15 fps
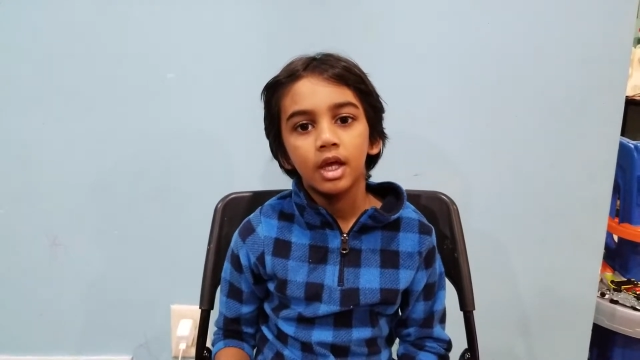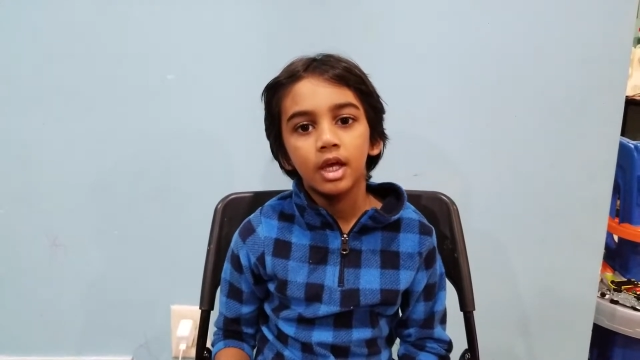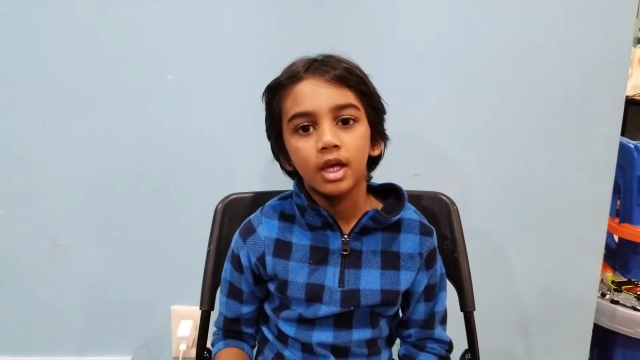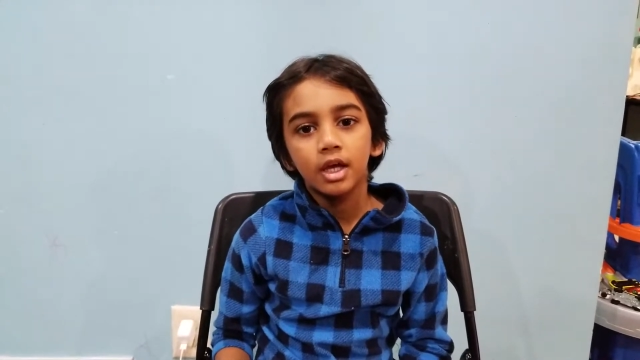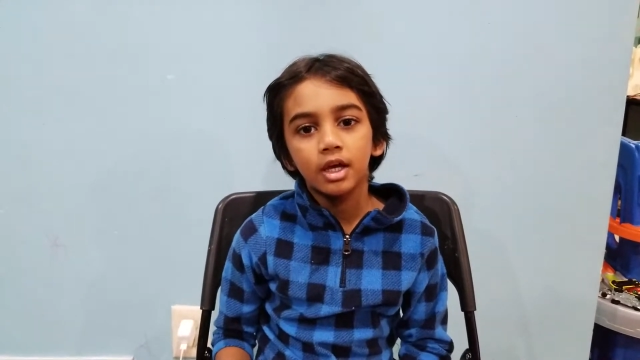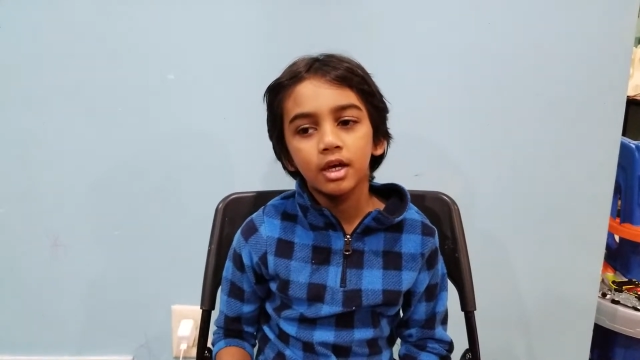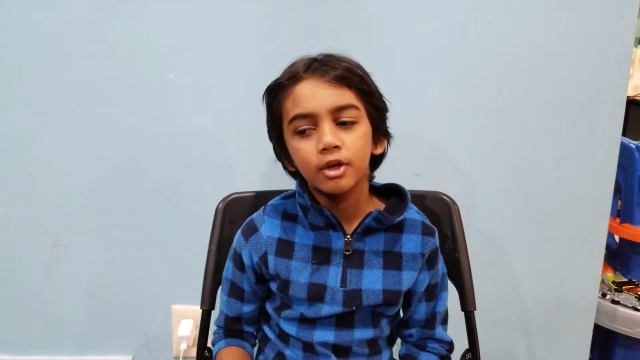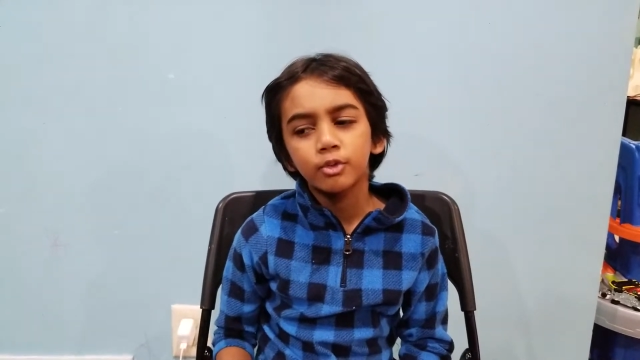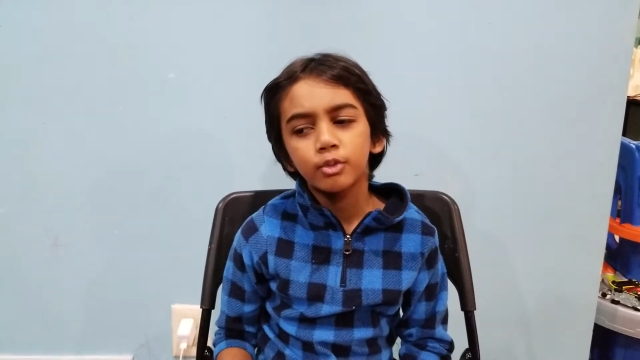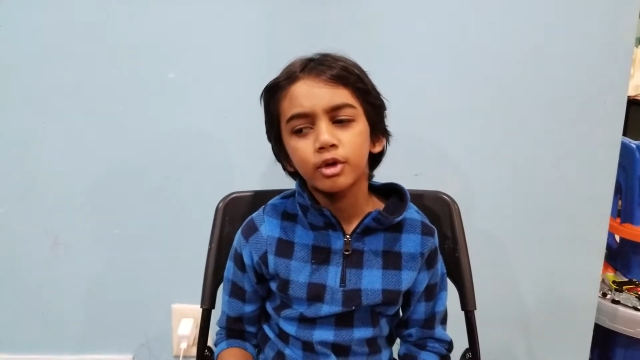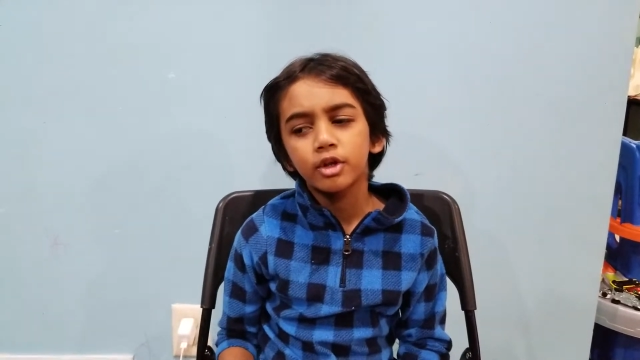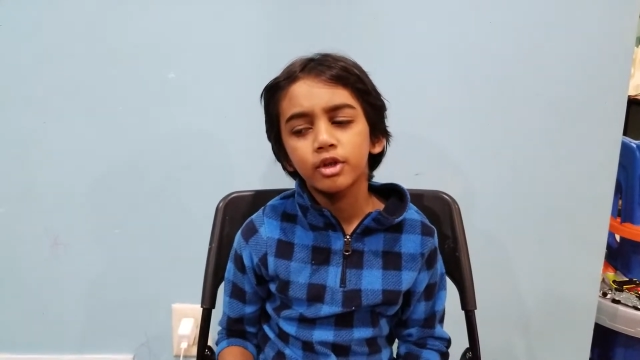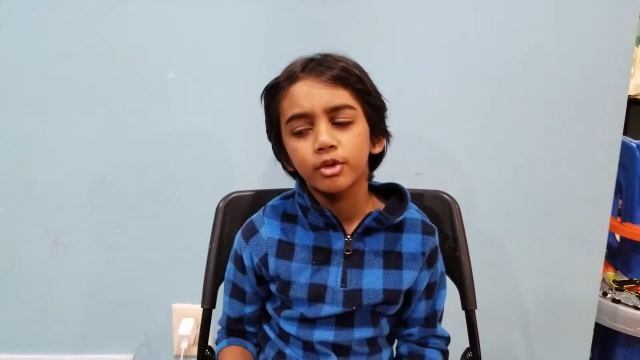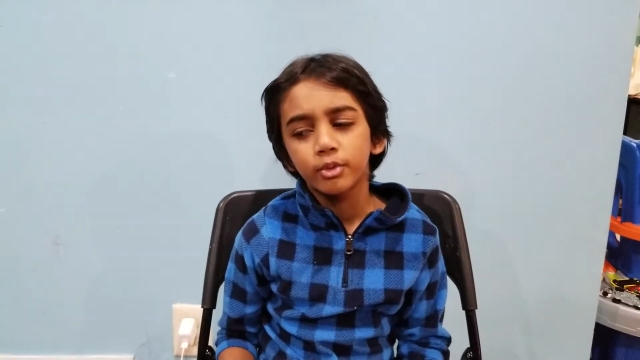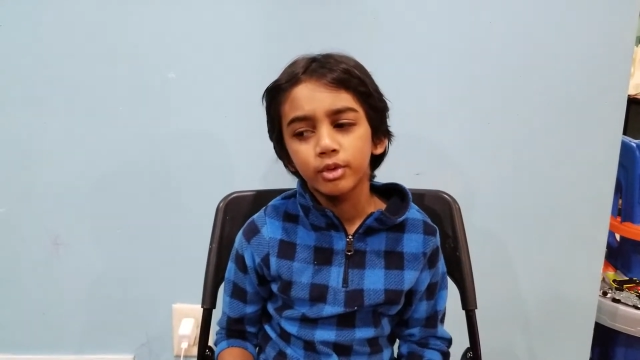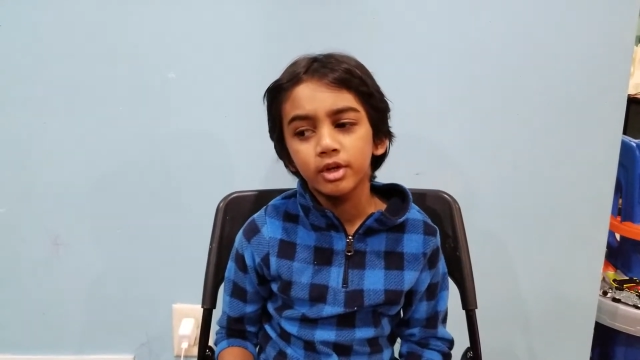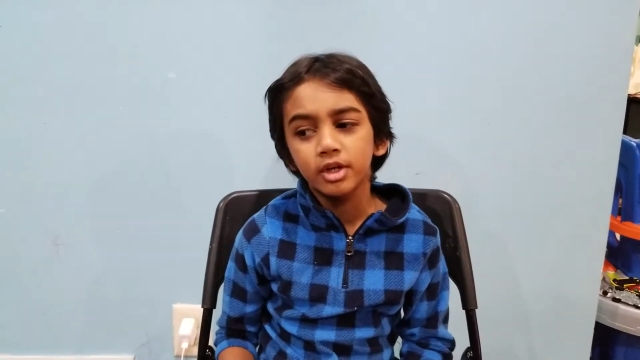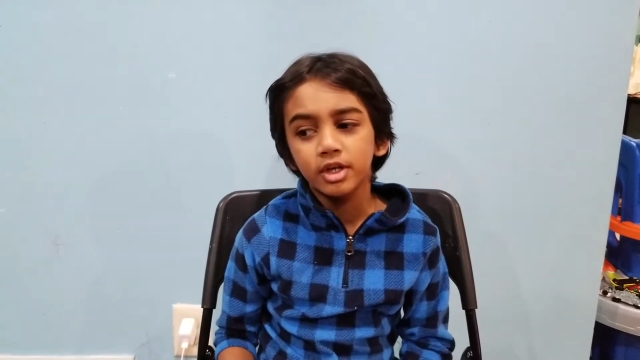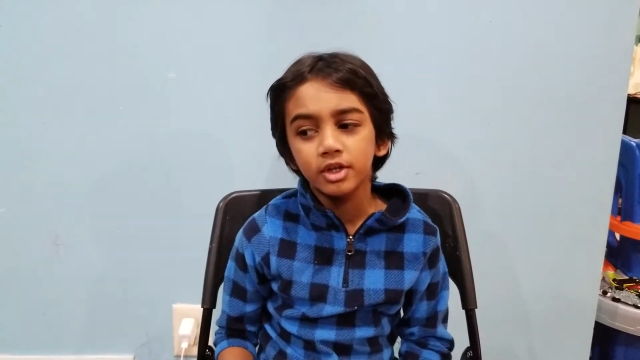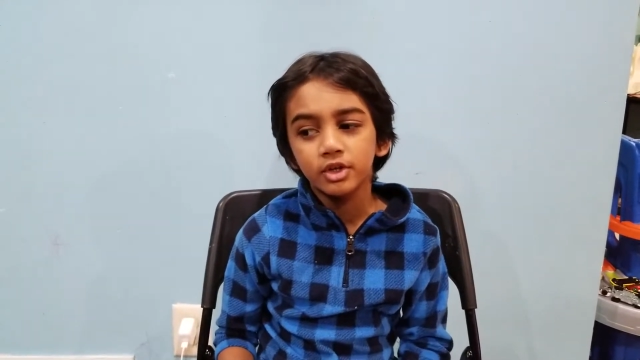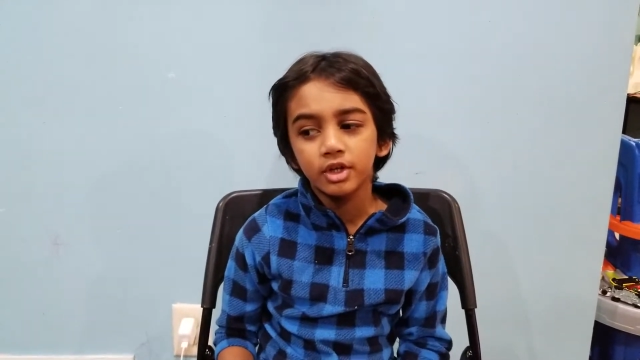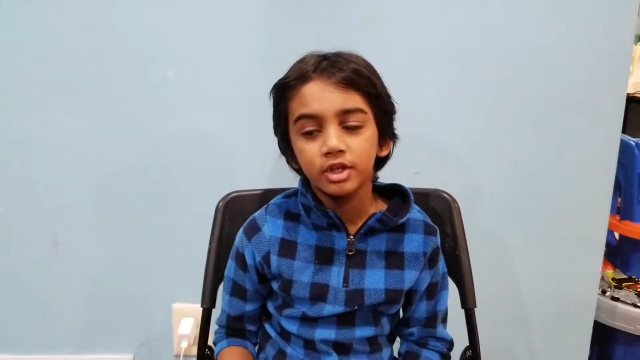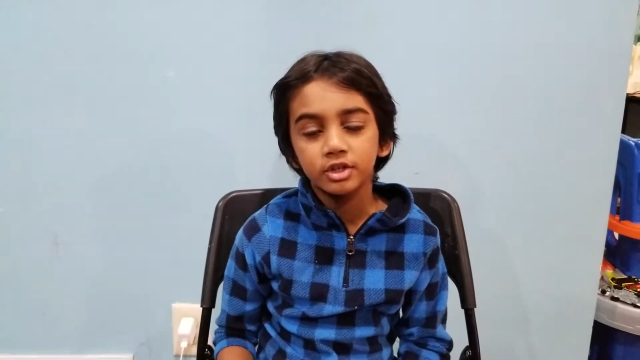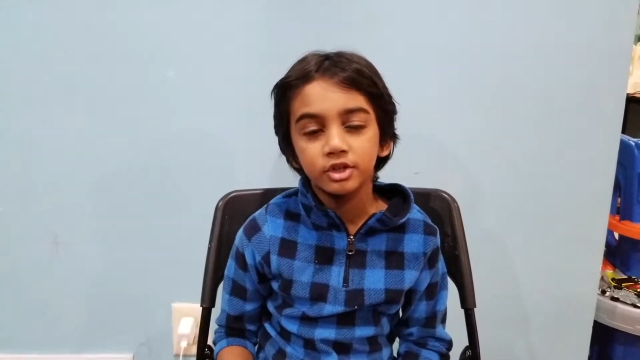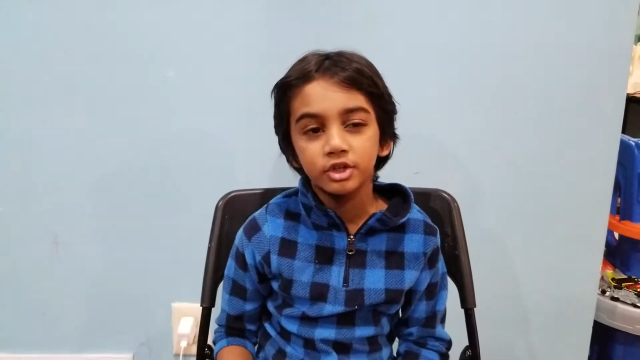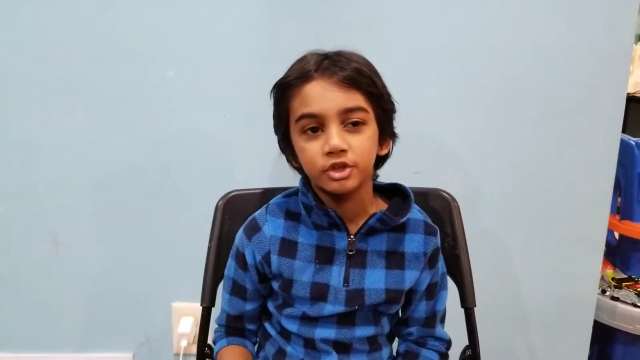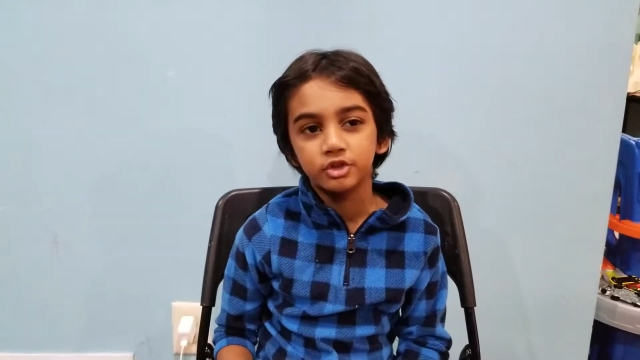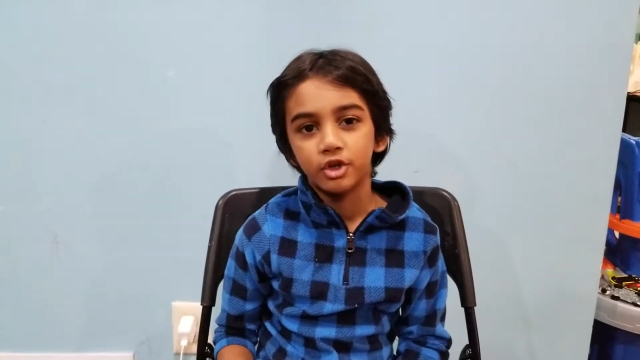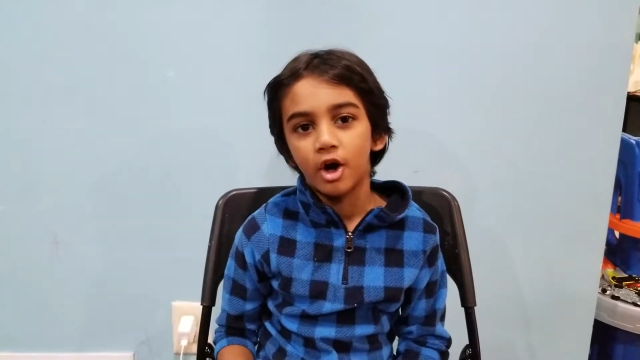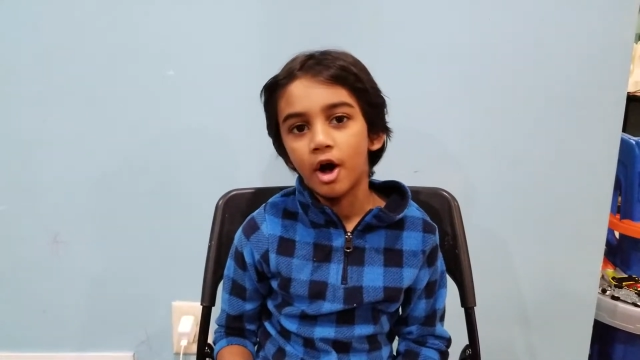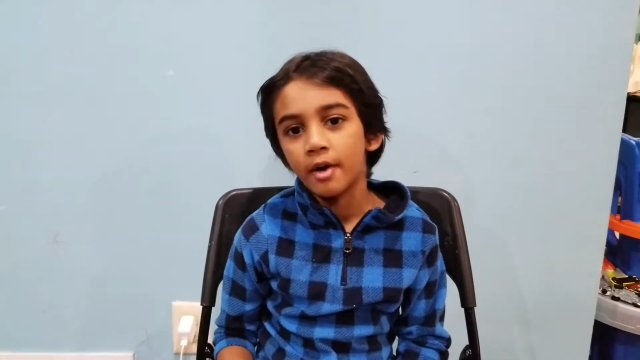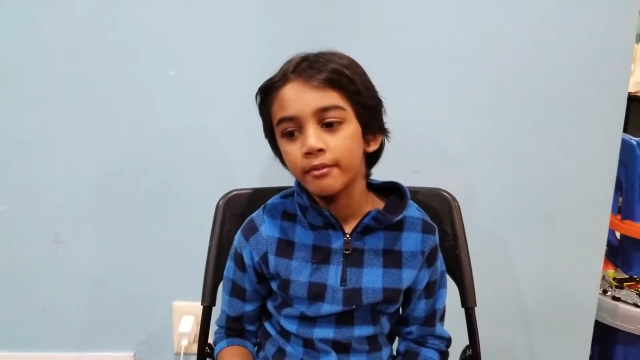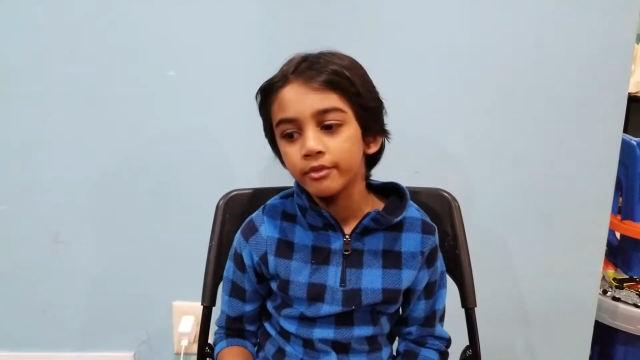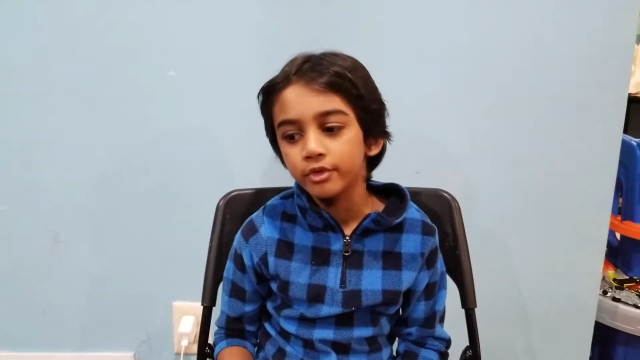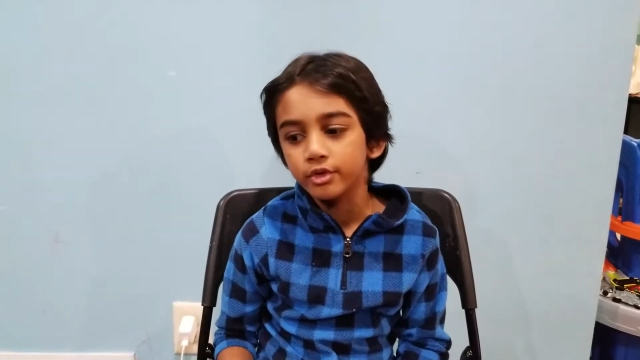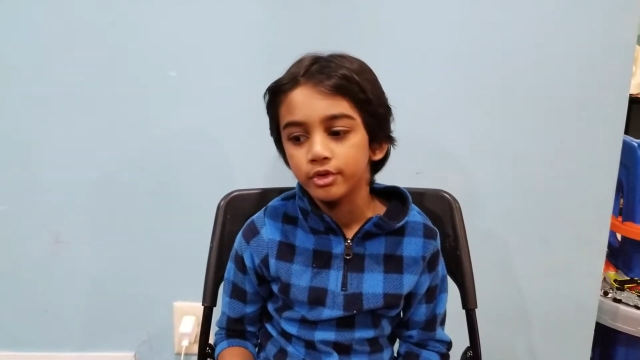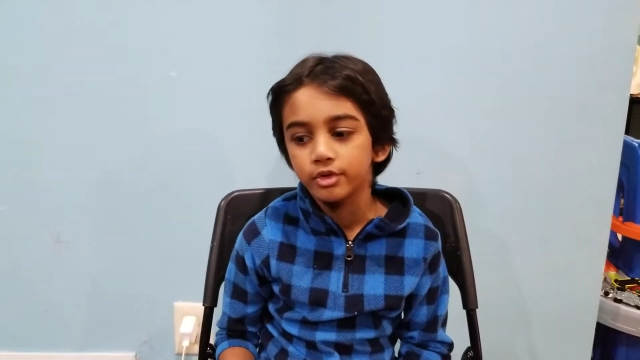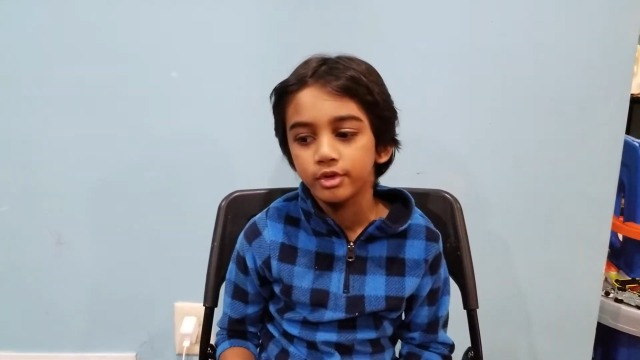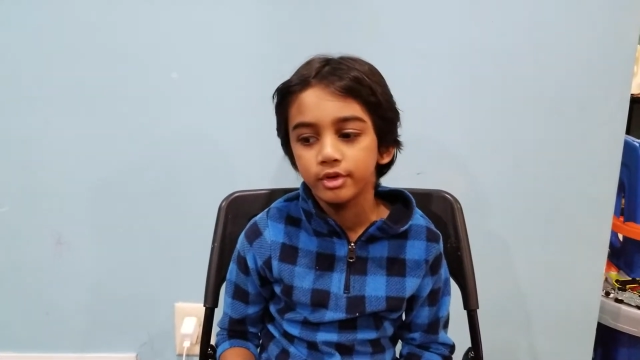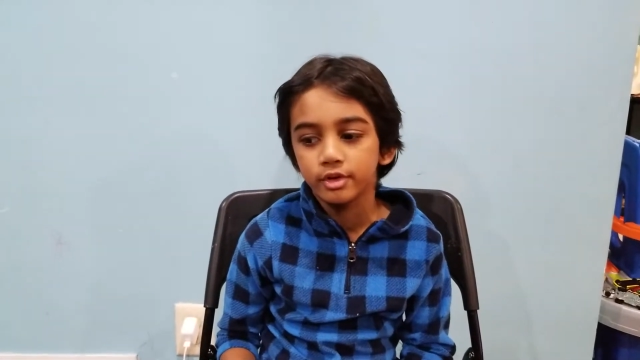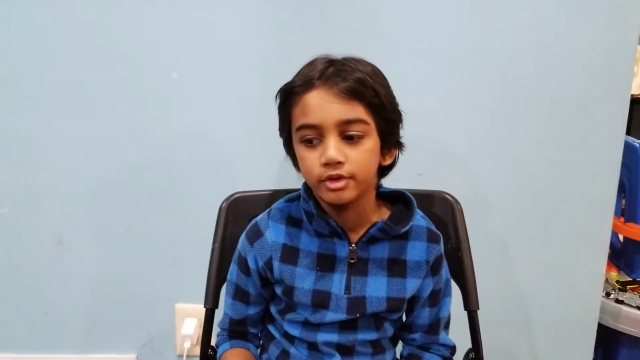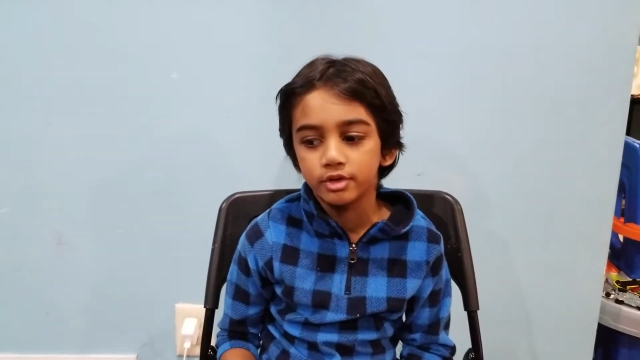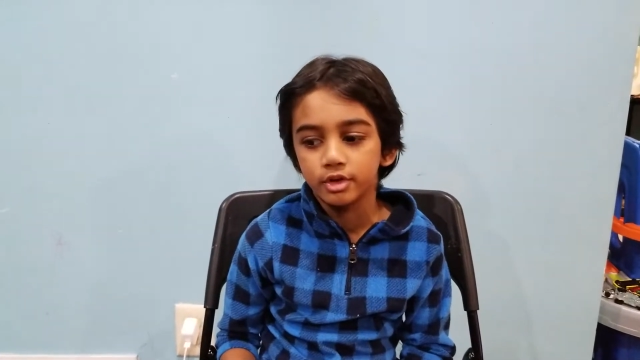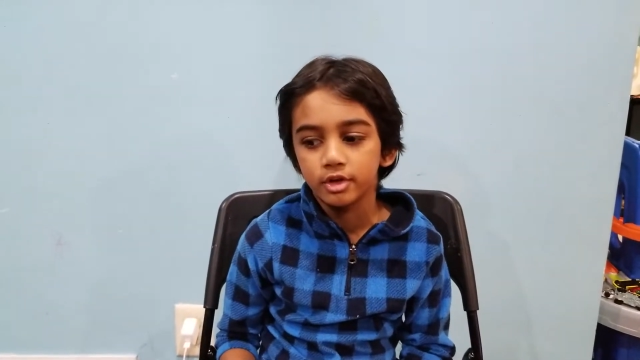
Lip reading: And one of the reasons is obviously